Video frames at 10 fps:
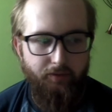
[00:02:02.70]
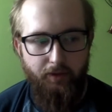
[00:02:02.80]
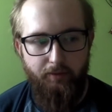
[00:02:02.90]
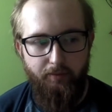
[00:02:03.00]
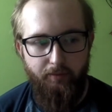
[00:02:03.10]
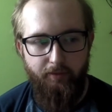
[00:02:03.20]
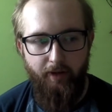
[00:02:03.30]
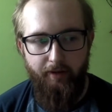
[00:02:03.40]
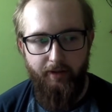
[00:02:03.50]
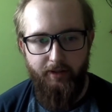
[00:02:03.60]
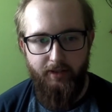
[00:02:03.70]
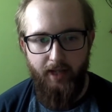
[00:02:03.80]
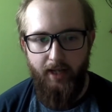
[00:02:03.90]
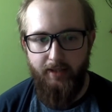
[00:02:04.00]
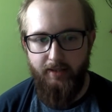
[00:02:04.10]
a few various
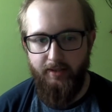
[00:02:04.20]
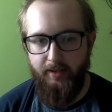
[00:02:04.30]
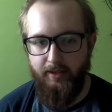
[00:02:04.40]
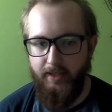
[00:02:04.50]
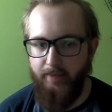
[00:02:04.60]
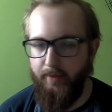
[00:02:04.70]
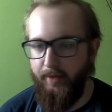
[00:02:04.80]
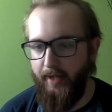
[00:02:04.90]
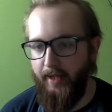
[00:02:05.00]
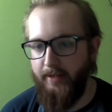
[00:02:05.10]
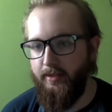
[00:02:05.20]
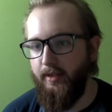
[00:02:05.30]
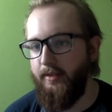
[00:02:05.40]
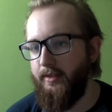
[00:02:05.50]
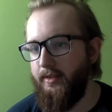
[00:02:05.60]
tasks like team building
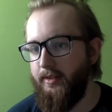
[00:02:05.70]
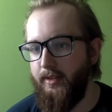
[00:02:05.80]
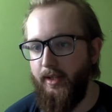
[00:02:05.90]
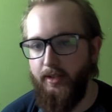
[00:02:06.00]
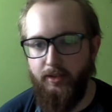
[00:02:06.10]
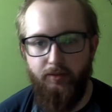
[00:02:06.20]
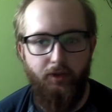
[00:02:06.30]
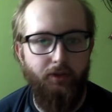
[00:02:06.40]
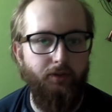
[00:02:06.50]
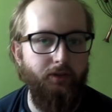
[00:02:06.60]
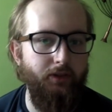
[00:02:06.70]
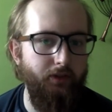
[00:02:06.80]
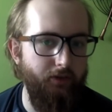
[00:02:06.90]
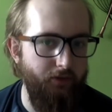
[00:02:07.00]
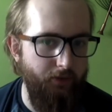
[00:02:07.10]
exercises and interviews and
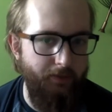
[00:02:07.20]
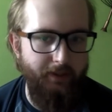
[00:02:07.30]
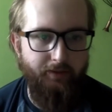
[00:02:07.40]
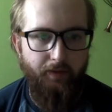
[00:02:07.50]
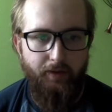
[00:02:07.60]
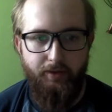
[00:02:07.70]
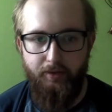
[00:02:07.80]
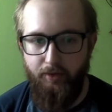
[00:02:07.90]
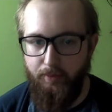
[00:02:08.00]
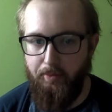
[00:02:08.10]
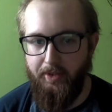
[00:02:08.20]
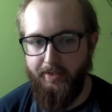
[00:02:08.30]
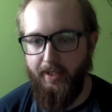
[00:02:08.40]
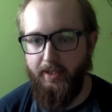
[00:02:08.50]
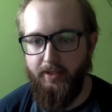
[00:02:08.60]
group interviews and group
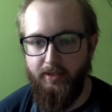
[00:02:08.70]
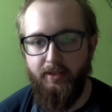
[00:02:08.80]
presentations.